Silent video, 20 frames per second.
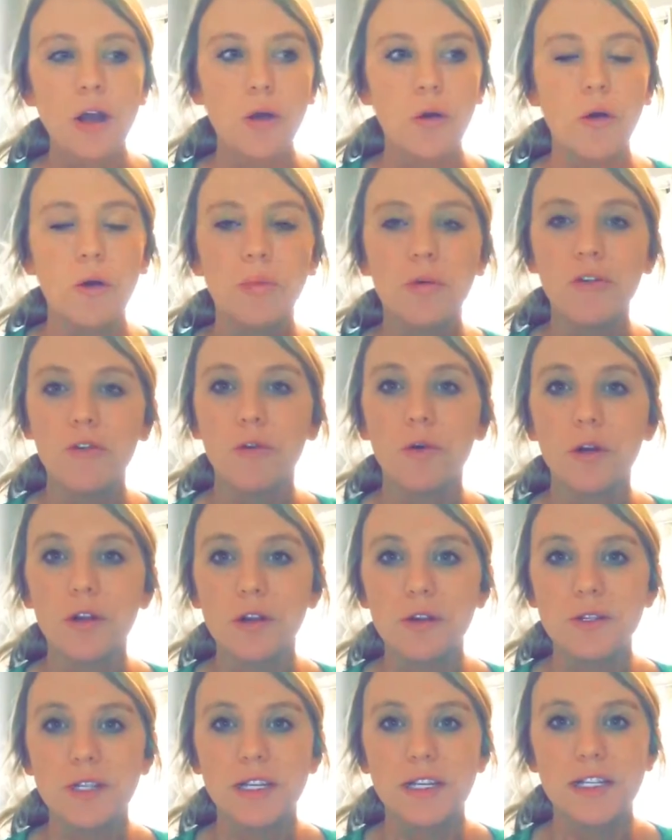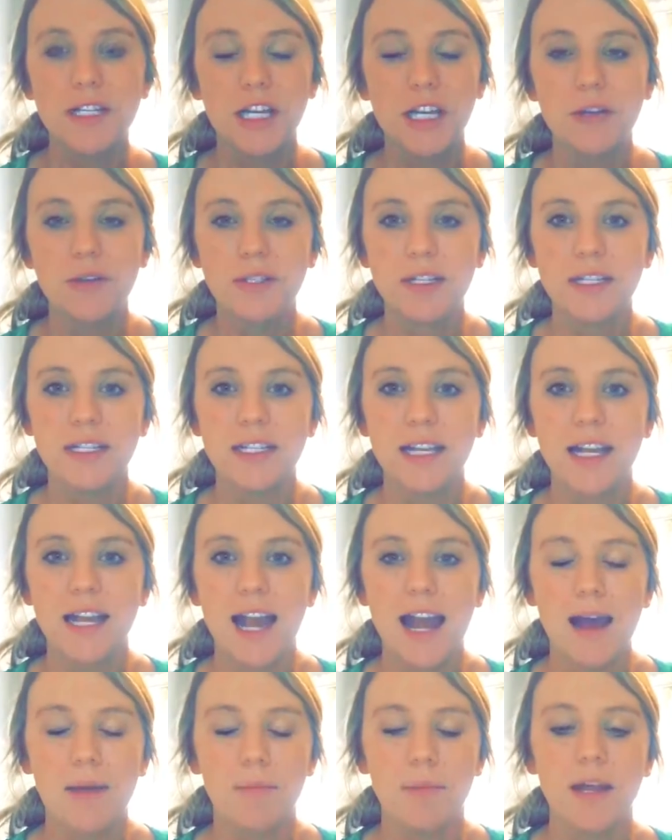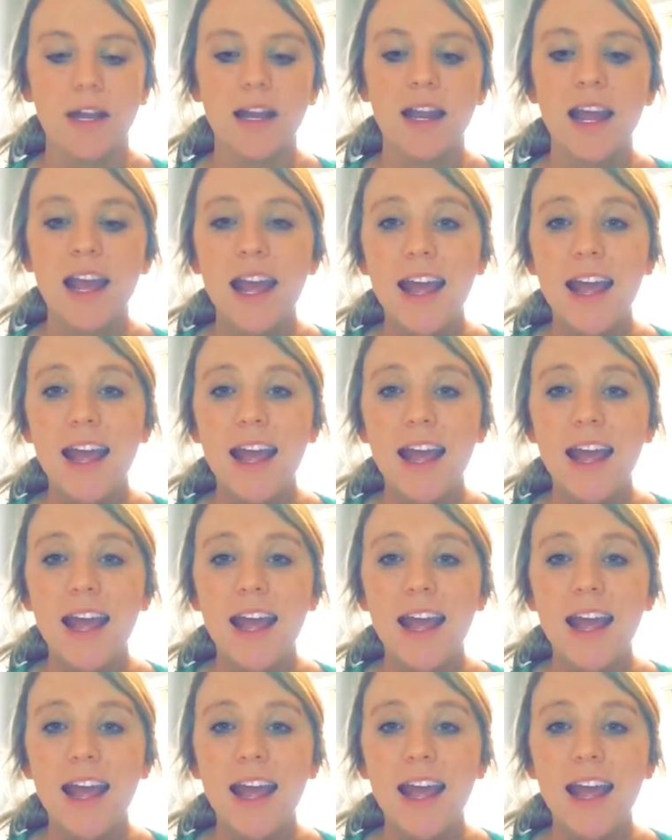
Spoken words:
or before those excuses can happen.